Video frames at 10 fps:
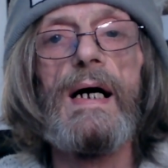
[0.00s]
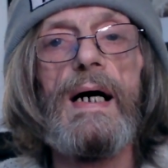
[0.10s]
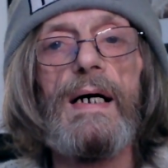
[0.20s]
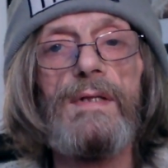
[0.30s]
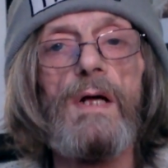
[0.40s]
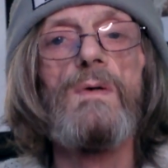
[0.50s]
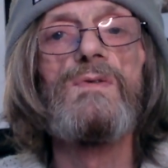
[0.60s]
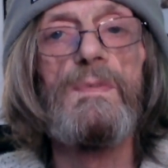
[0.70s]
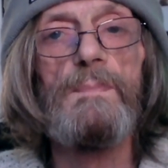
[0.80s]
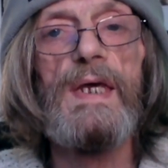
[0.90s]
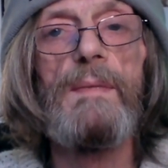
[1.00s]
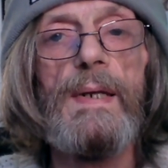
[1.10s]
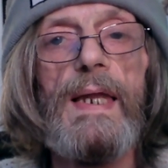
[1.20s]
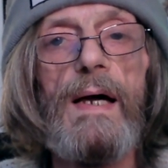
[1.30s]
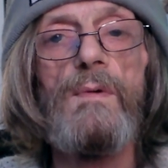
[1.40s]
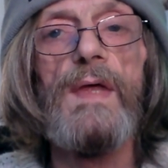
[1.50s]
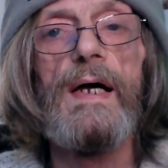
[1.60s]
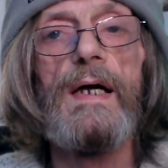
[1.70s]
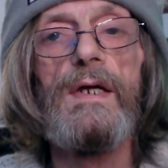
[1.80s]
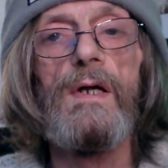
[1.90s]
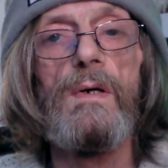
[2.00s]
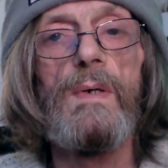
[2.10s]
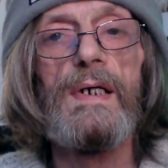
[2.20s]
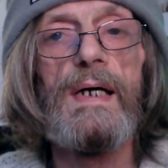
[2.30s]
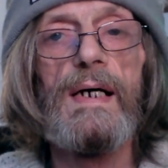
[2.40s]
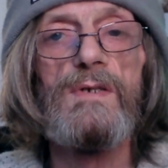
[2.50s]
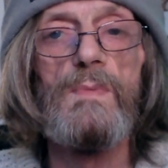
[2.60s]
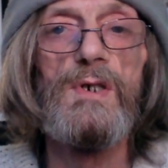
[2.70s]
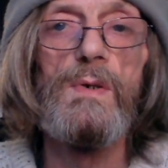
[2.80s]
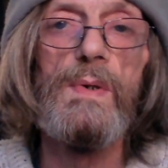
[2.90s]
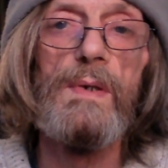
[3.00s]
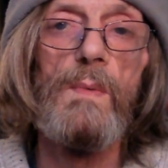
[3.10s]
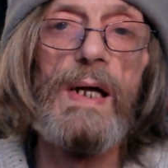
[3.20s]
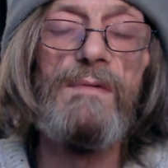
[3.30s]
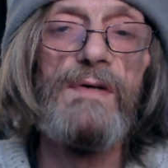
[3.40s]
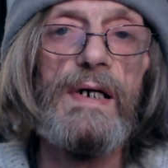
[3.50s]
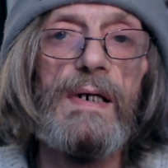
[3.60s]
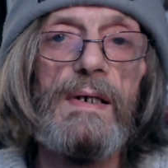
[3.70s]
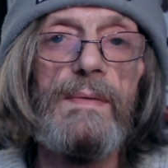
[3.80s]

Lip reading: and clothes to people out there, as we do in a welfare